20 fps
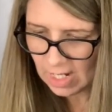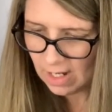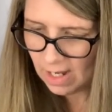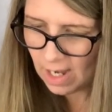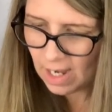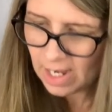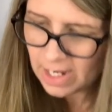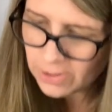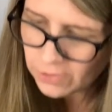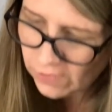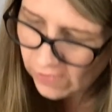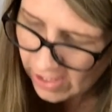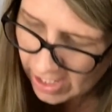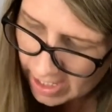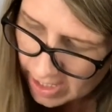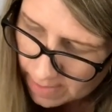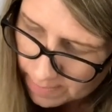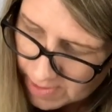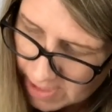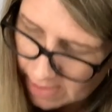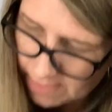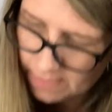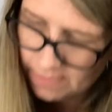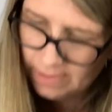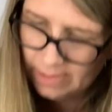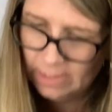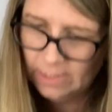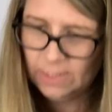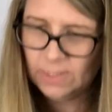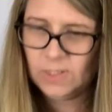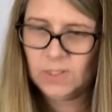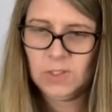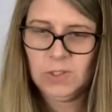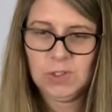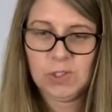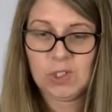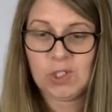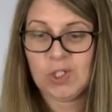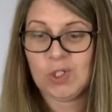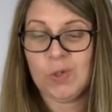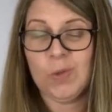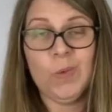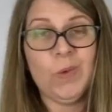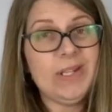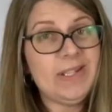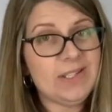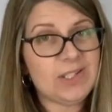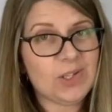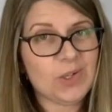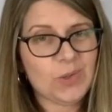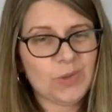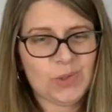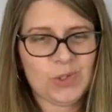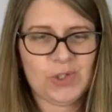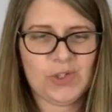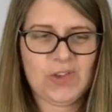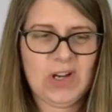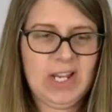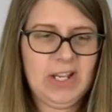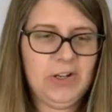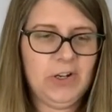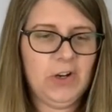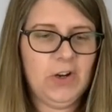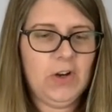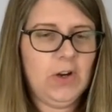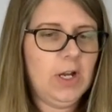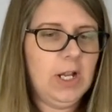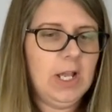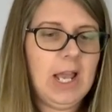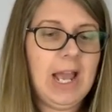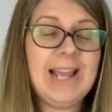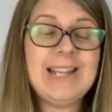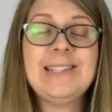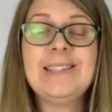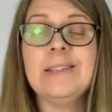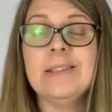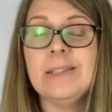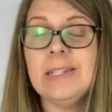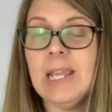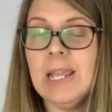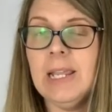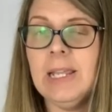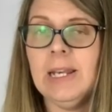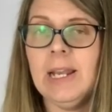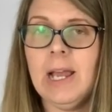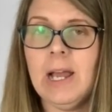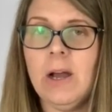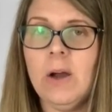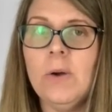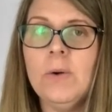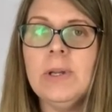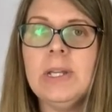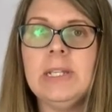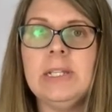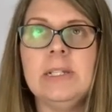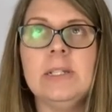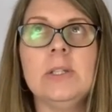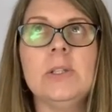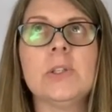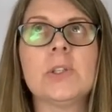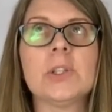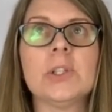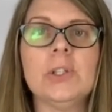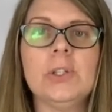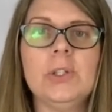I grabbed this Squeezo strainer. I did take it out. It is